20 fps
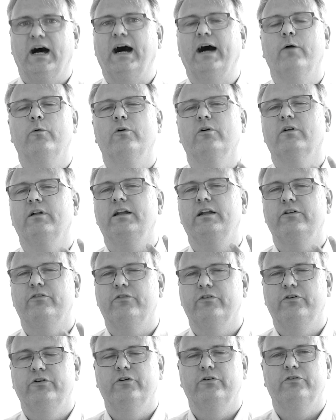I will
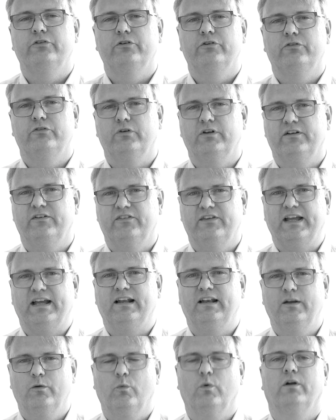introduce you to
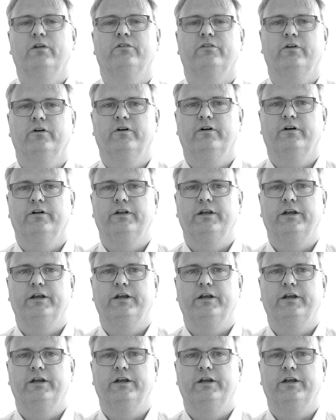exactly what is going on